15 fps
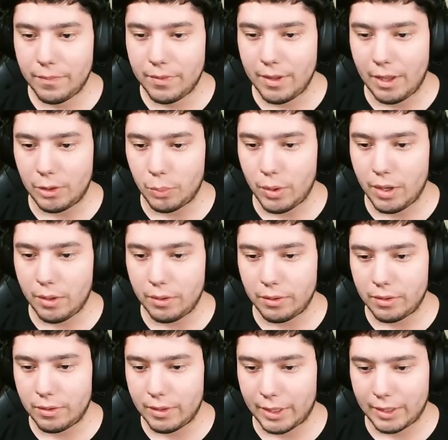As well
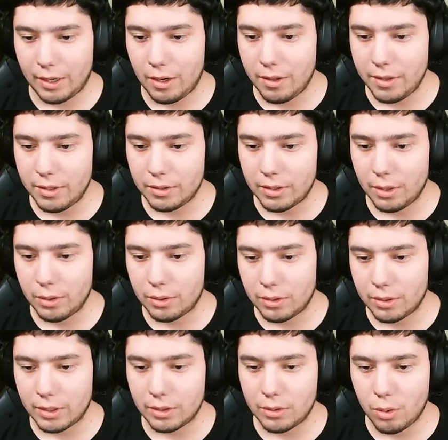as like all these ghosts are
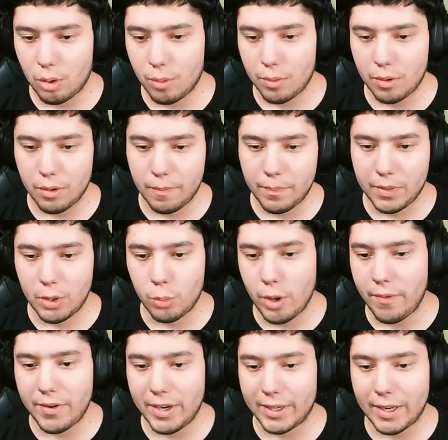just normal.
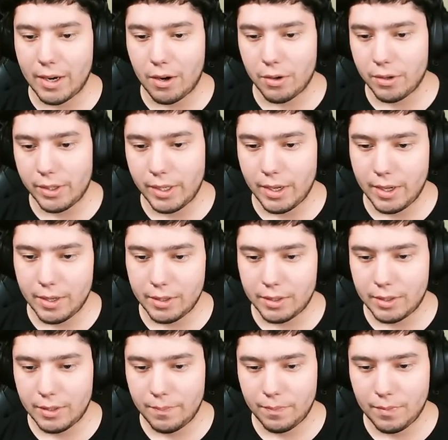Revenant cannot early
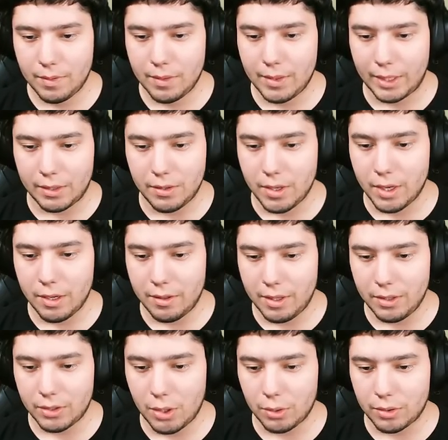hunt. Like none of
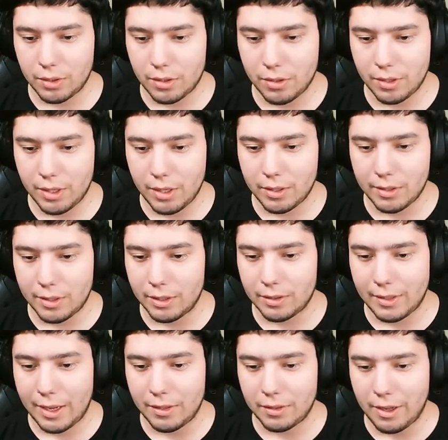these ghosts can early hunt. This
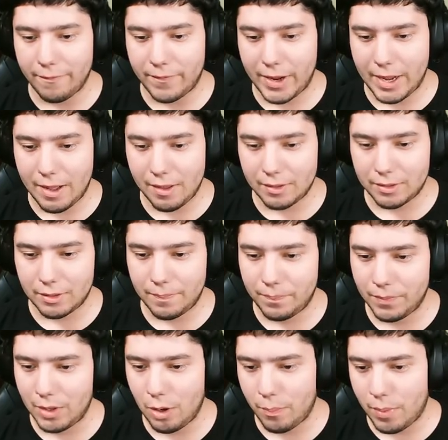guy's not fast.
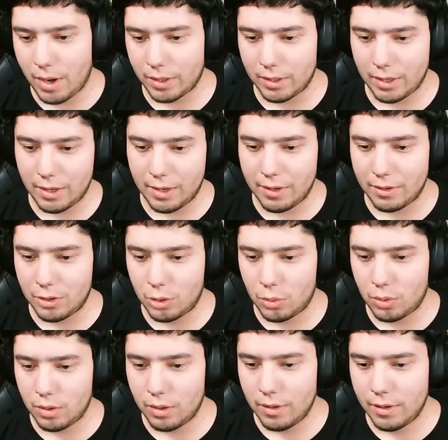Obake.
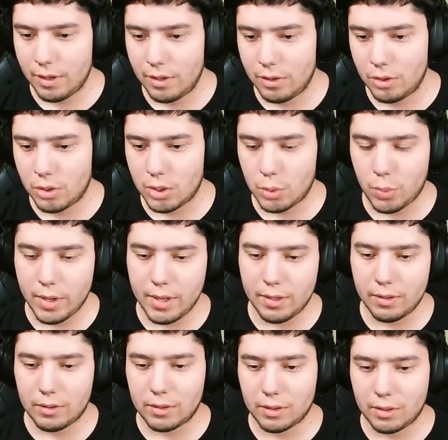
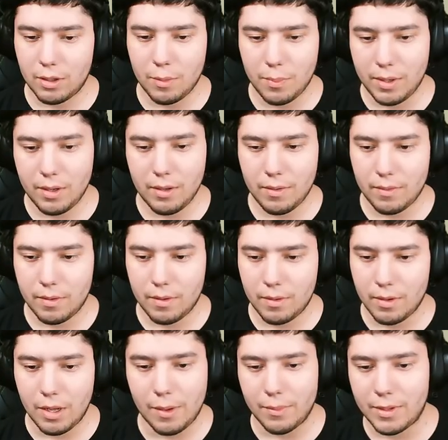Twins could be.
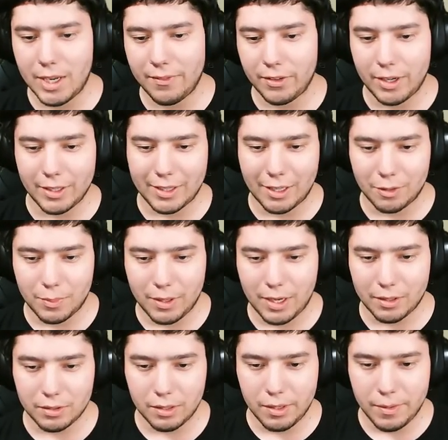No, definitely not that speed
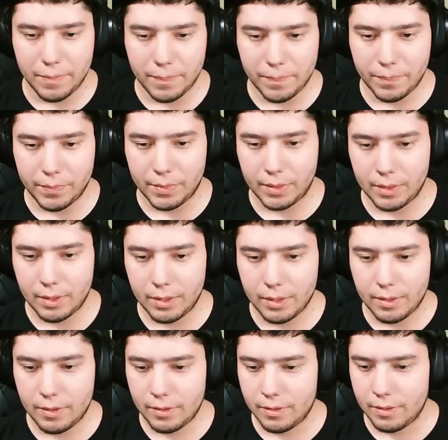actually.
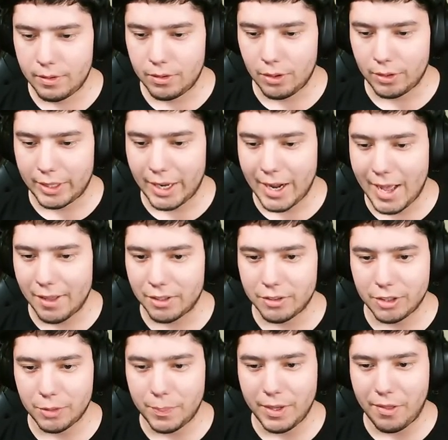So it kind of has to
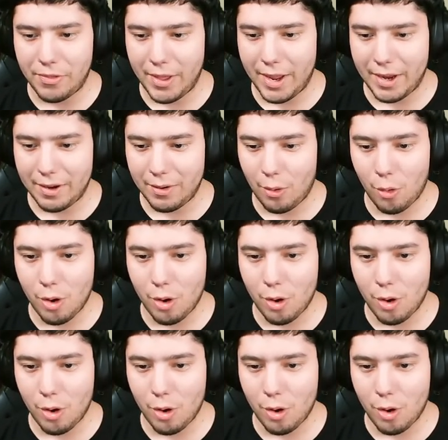just be a Thay or